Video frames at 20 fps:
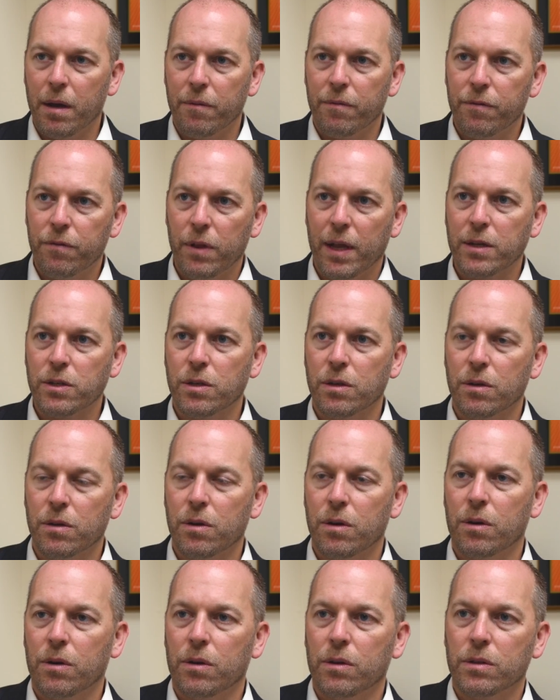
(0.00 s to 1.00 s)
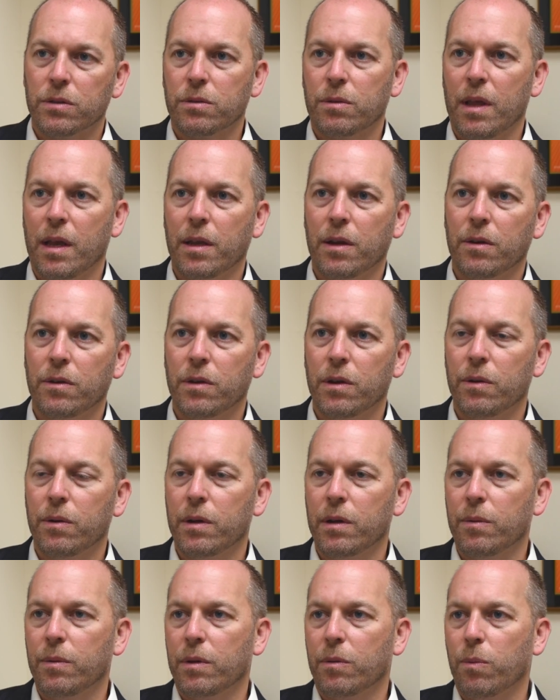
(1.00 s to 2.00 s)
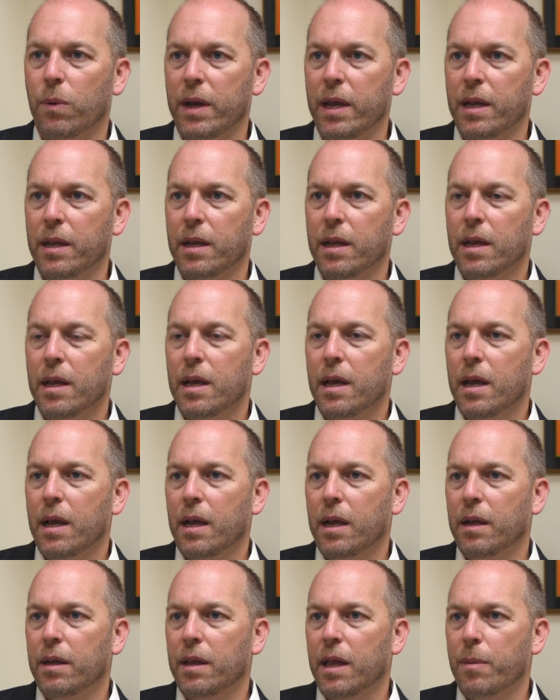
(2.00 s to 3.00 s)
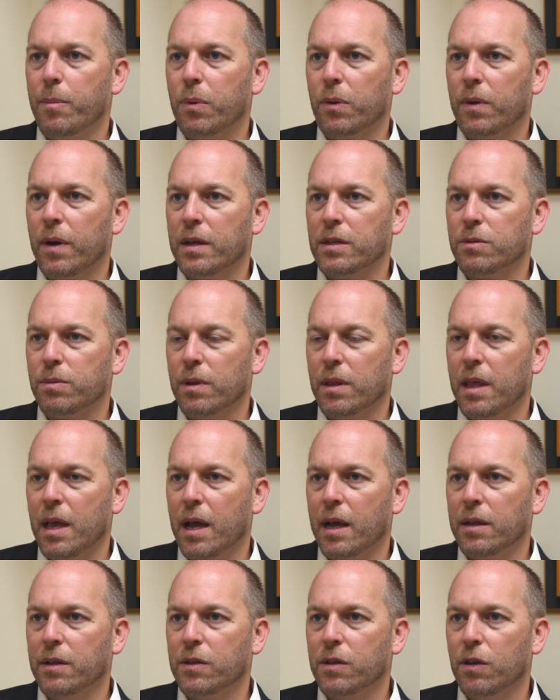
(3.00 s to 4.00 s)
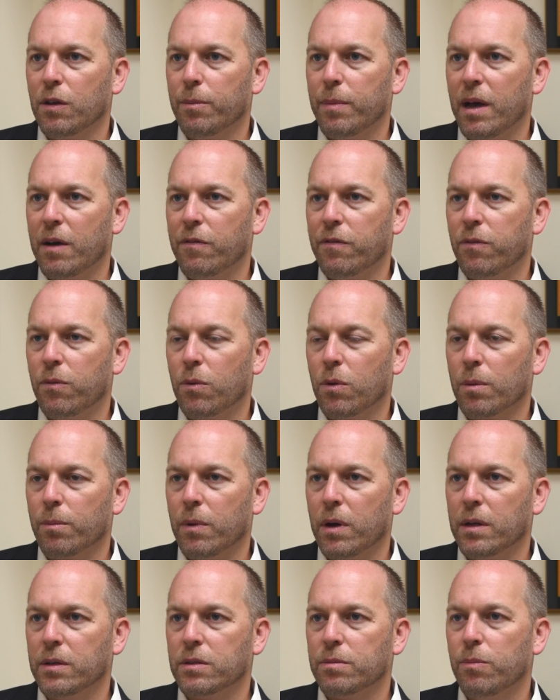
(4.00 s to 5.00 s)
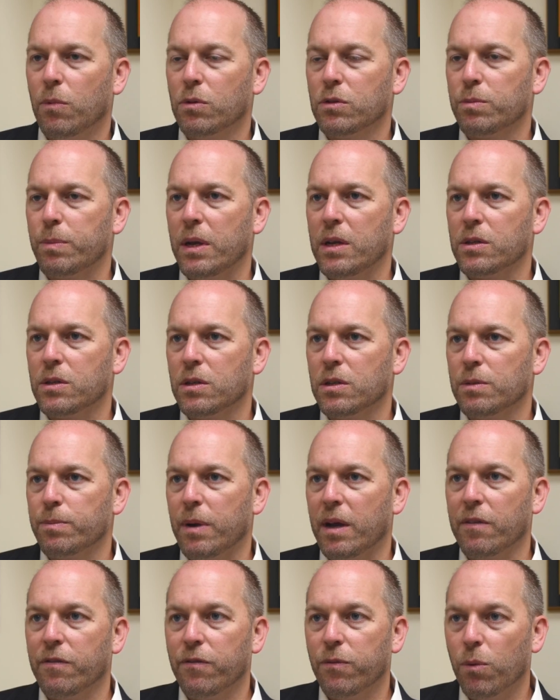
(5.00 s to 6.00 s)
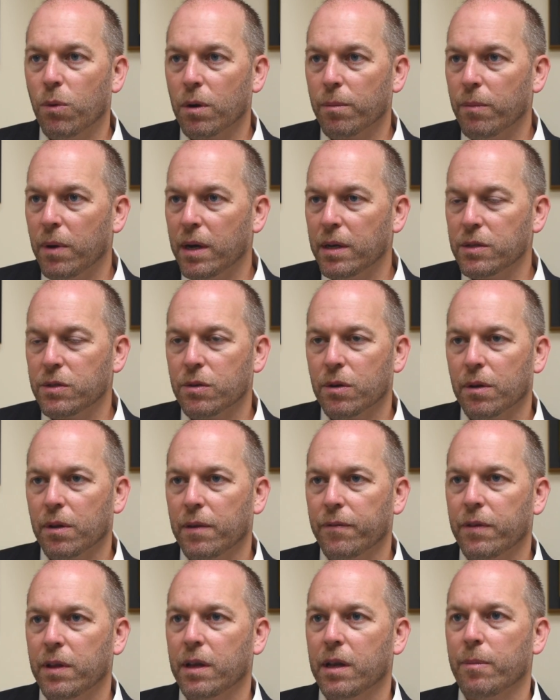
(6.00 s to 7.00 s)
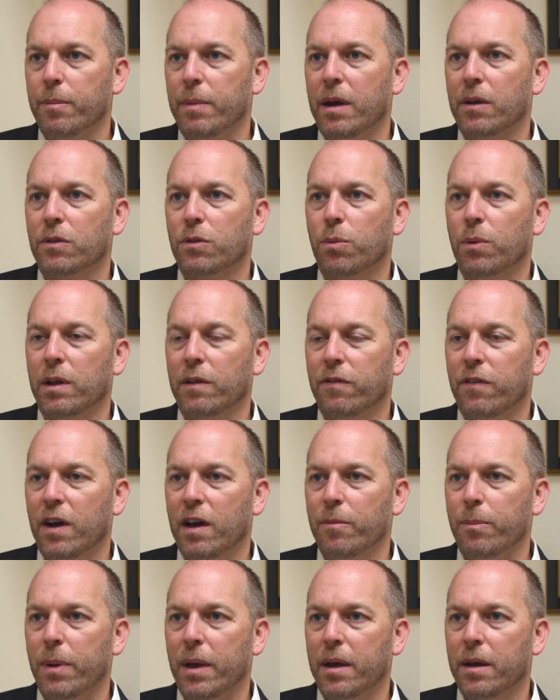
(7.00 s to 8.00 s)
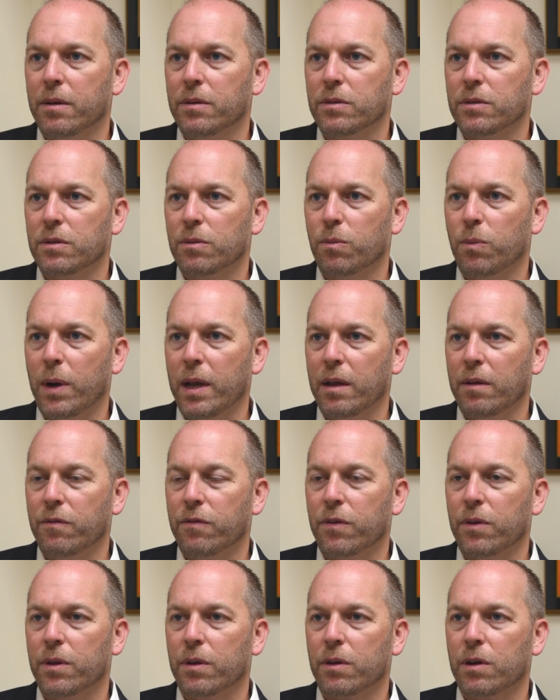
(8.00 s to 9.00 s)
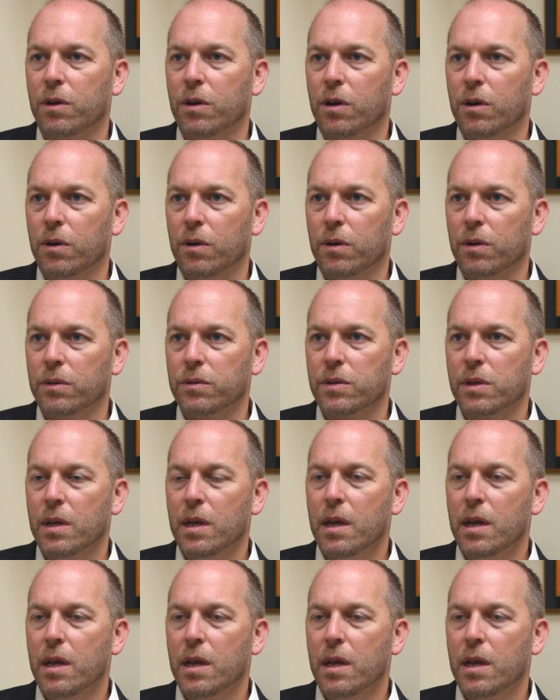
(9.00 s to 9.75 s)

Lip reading: flexion curls that you're doing with weight, and they progress with that until about 4 months. Most patients by 4 months are lifting about 25 pounds of weight for their curls,